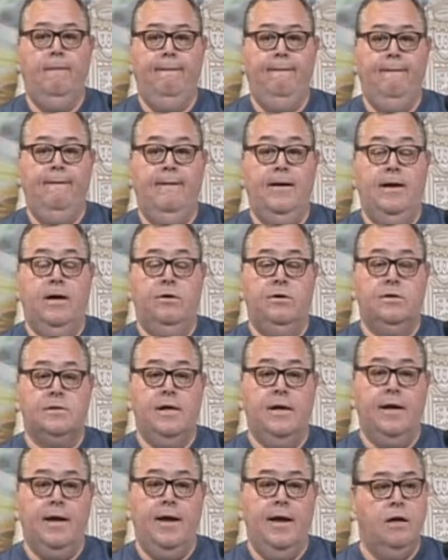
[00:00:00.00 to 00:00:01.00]
And I was
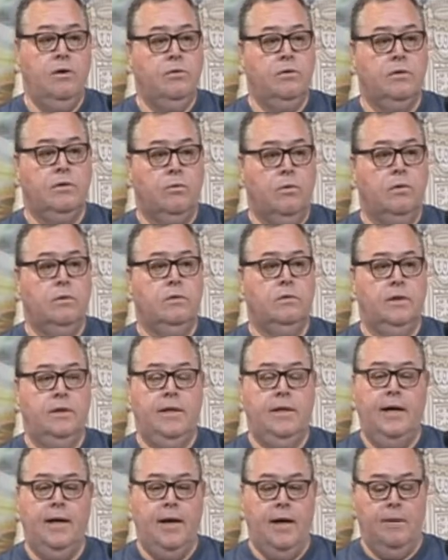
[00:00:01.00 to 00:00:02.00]
like, how in the world did
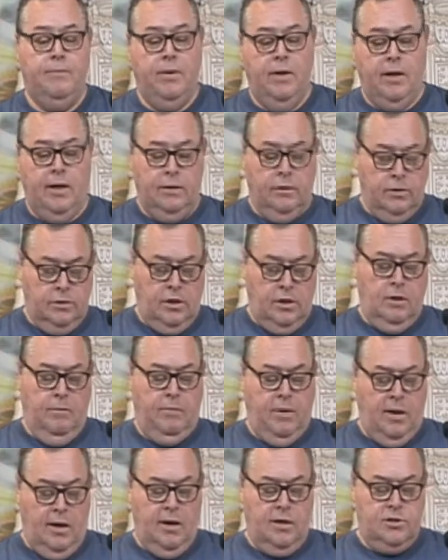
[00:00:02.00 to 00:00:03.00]
that happen? I looked at the
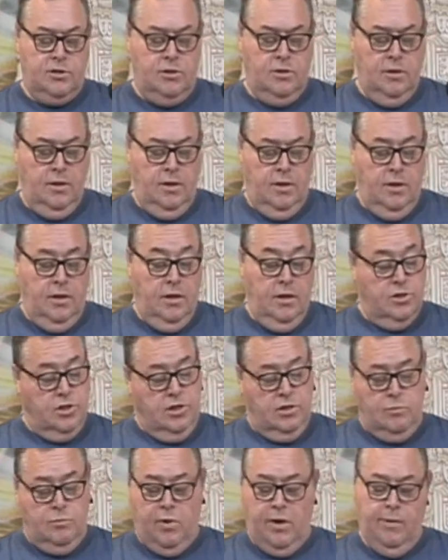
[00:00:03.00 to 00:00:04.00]
box. It
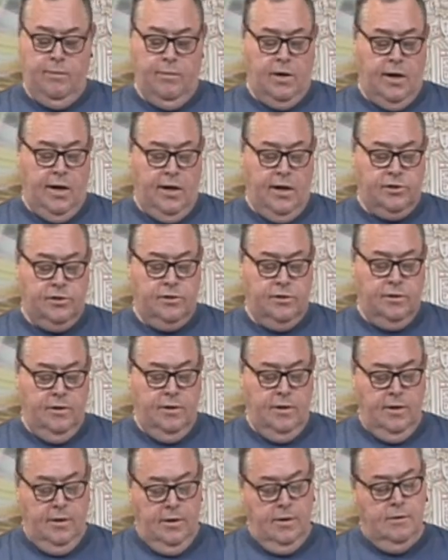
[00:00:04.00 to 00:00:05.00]
says bright brass.
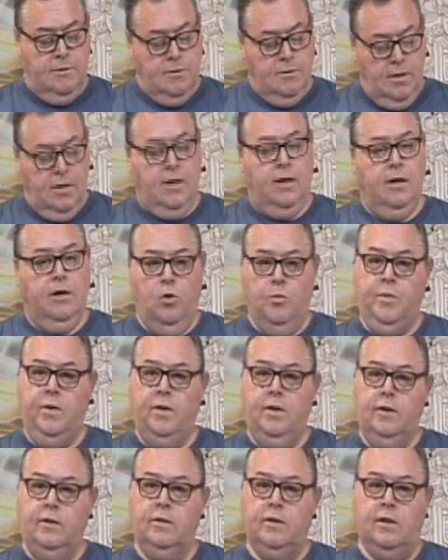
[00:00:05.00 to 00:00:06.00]
I open
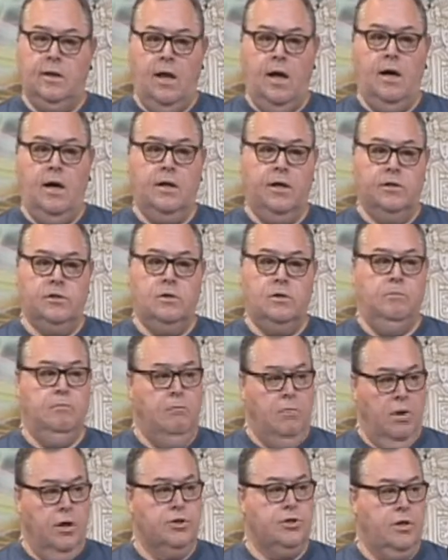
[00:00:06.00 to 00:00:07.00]
it. The lock is
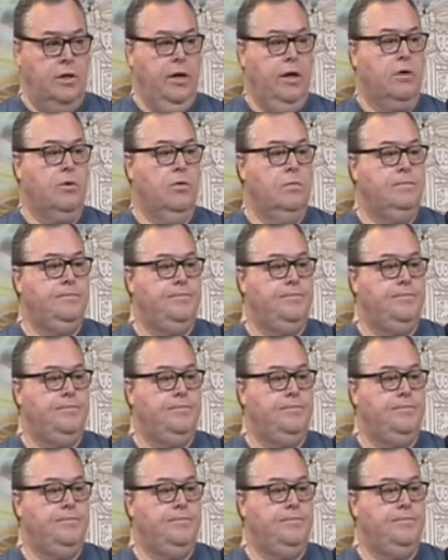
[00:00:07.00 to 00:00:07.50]
brushed nickel.